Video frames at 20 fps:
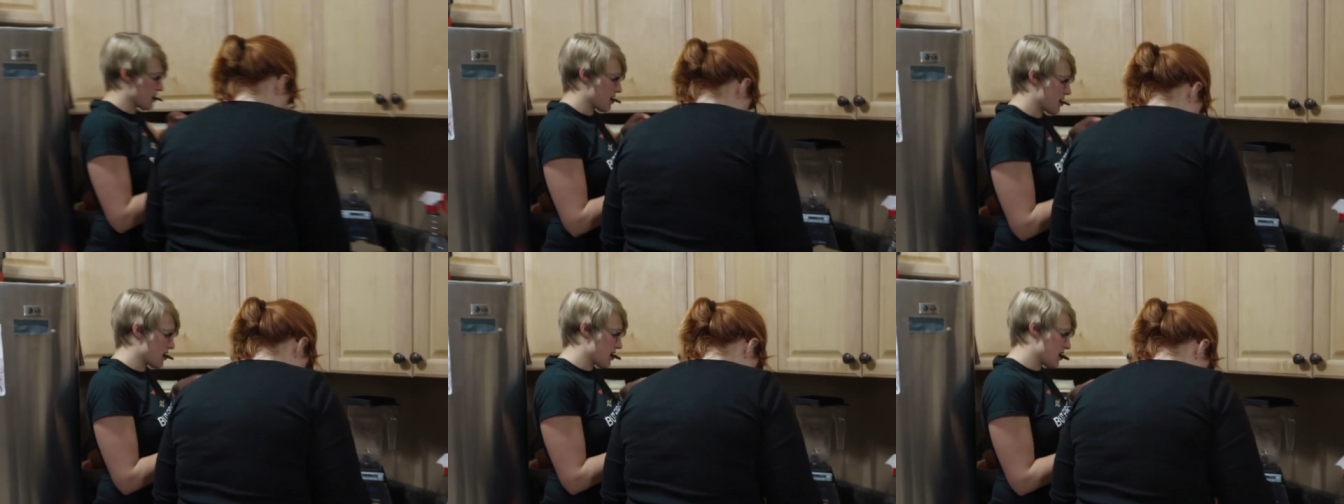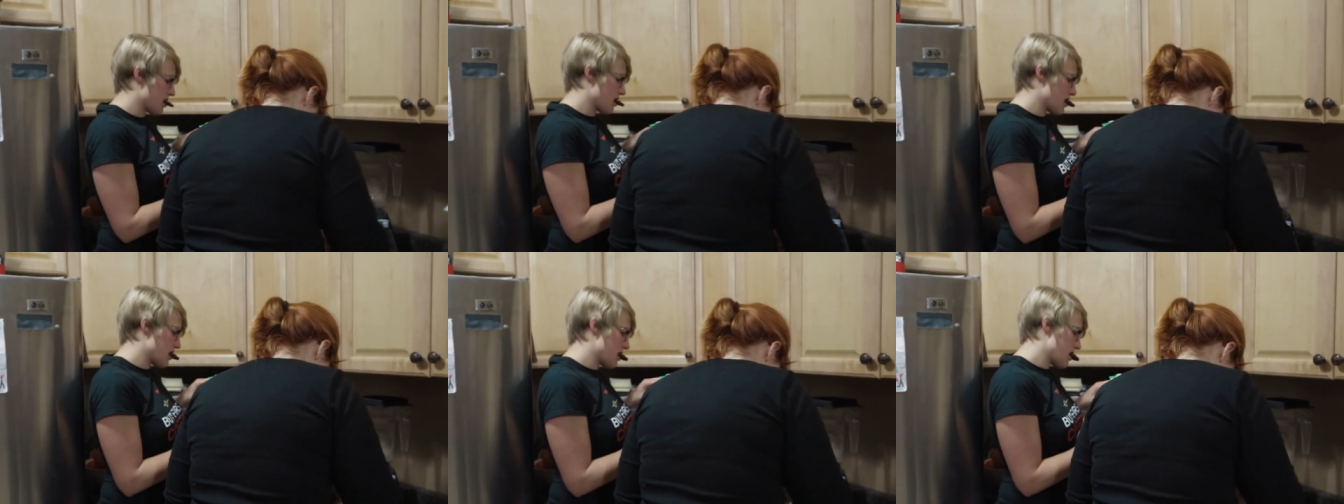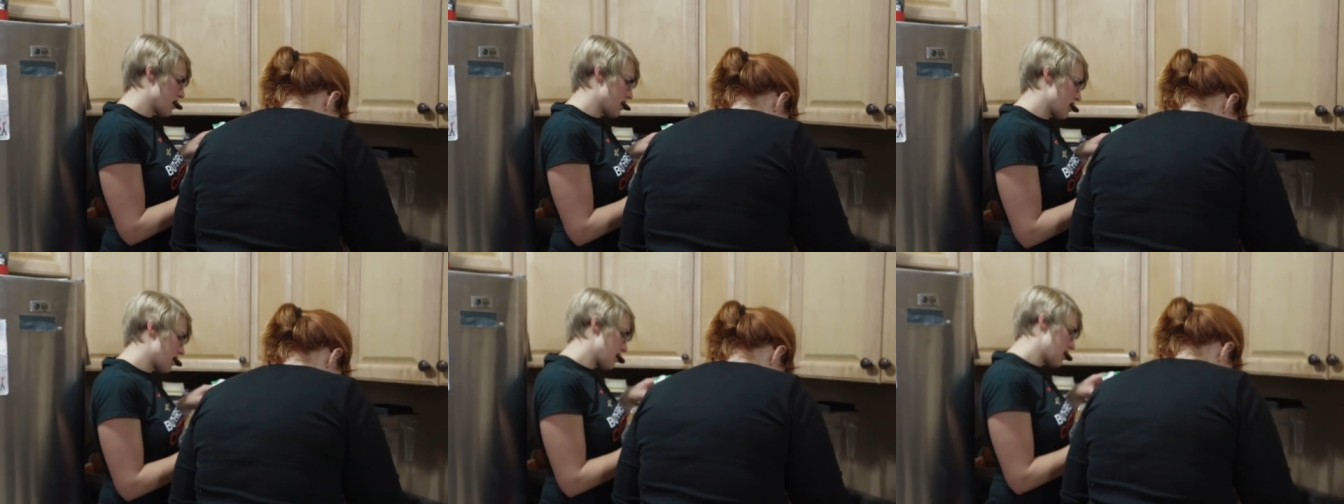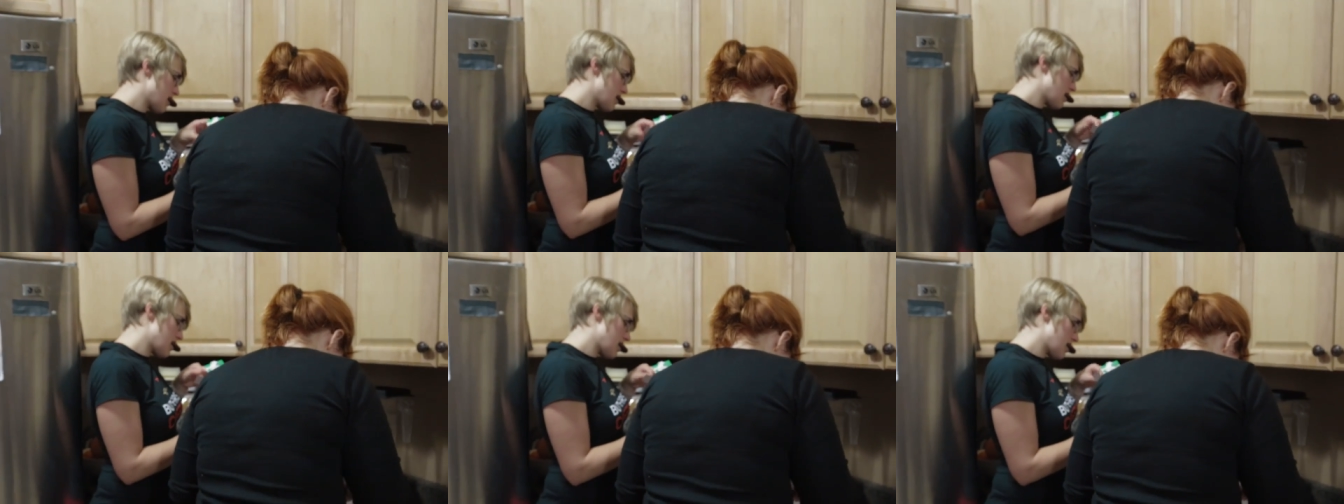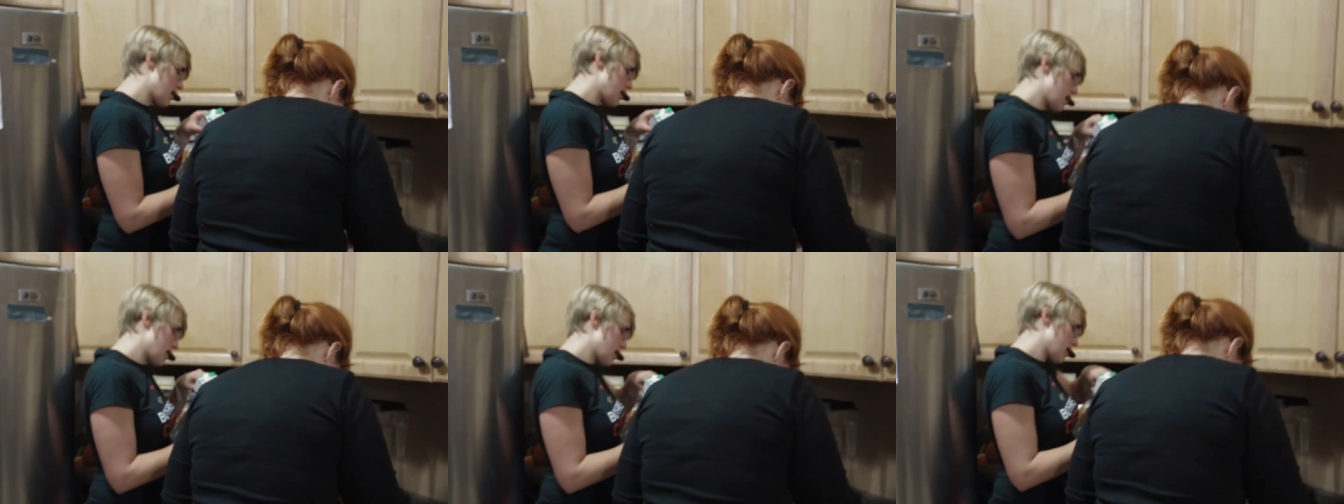this is something we haven't
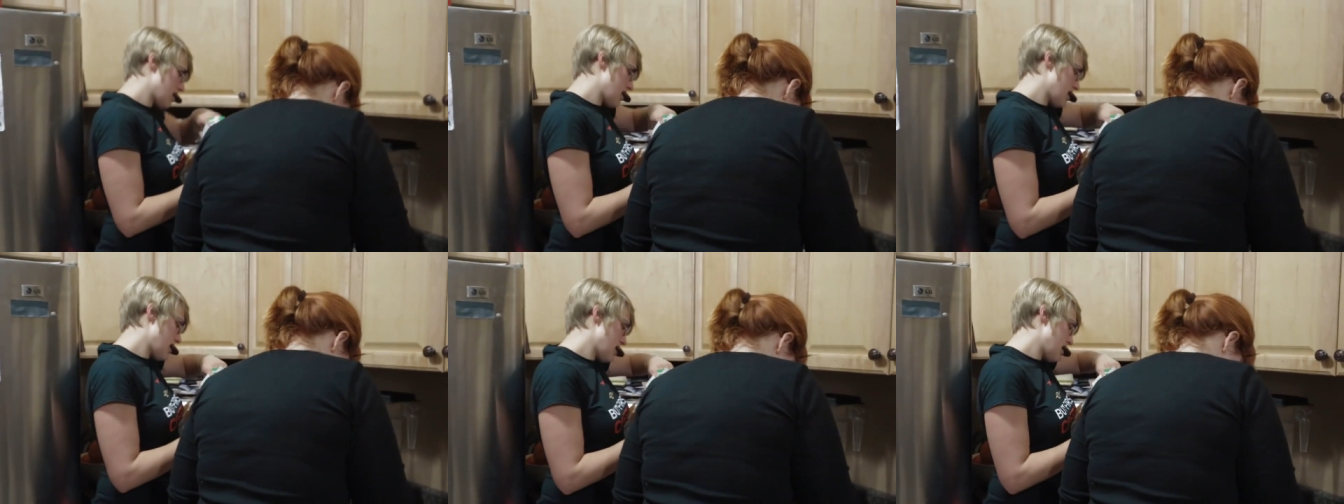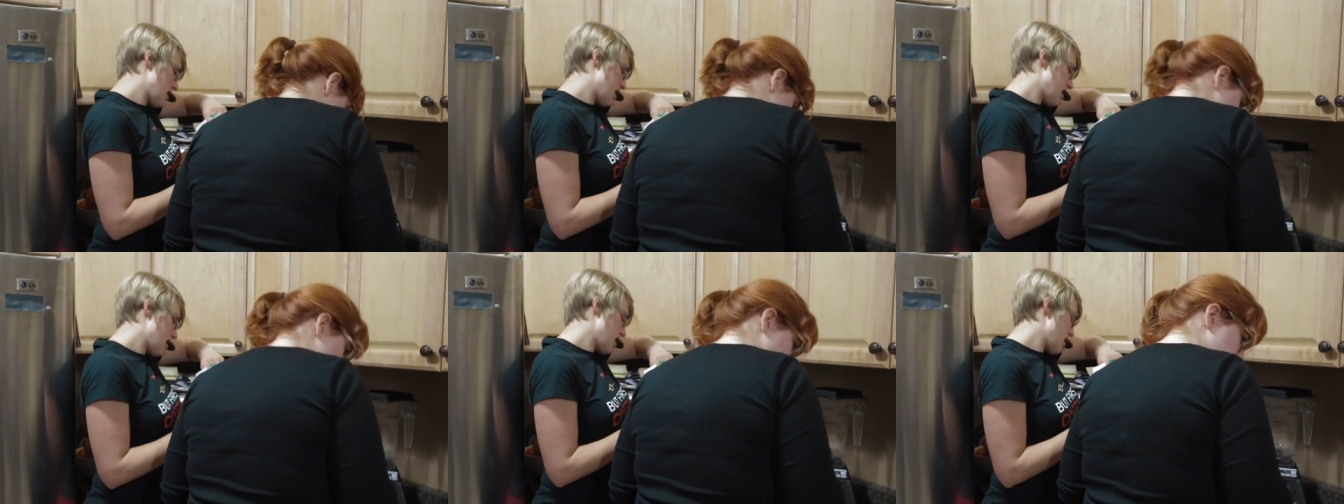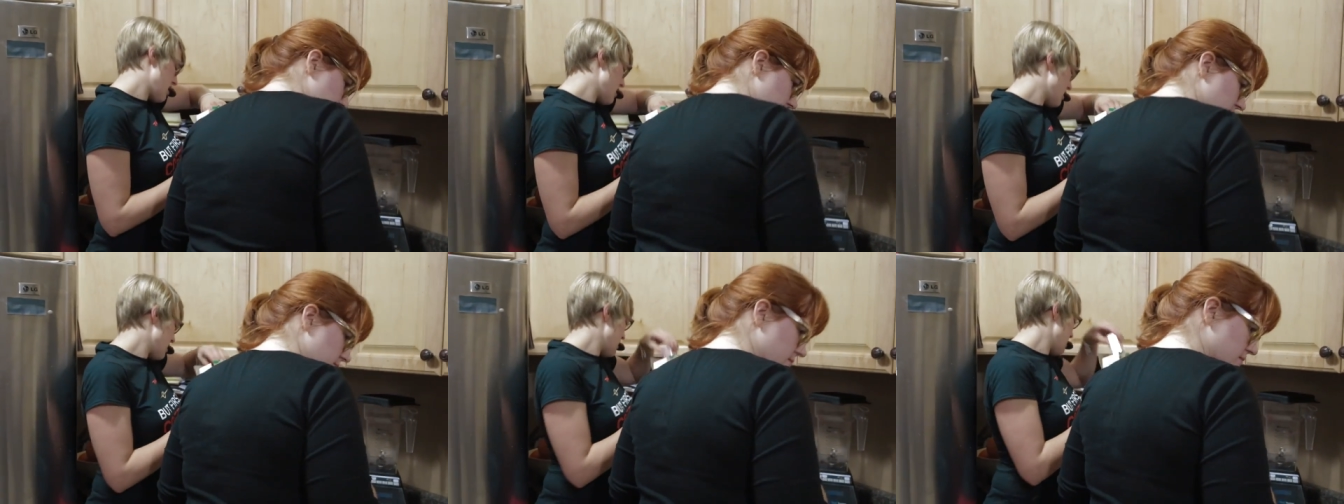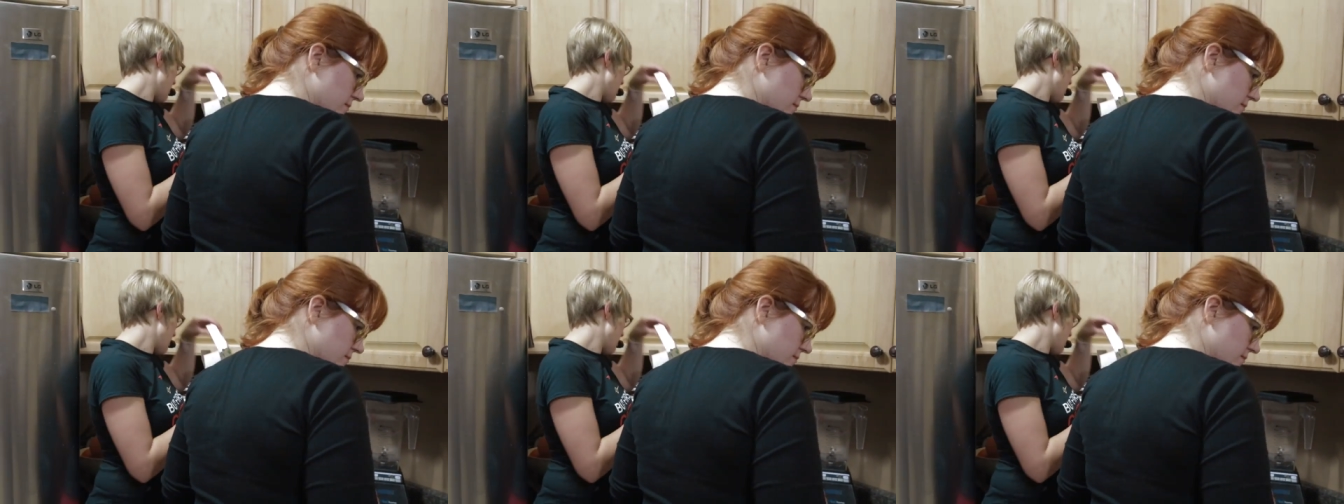done in, the, in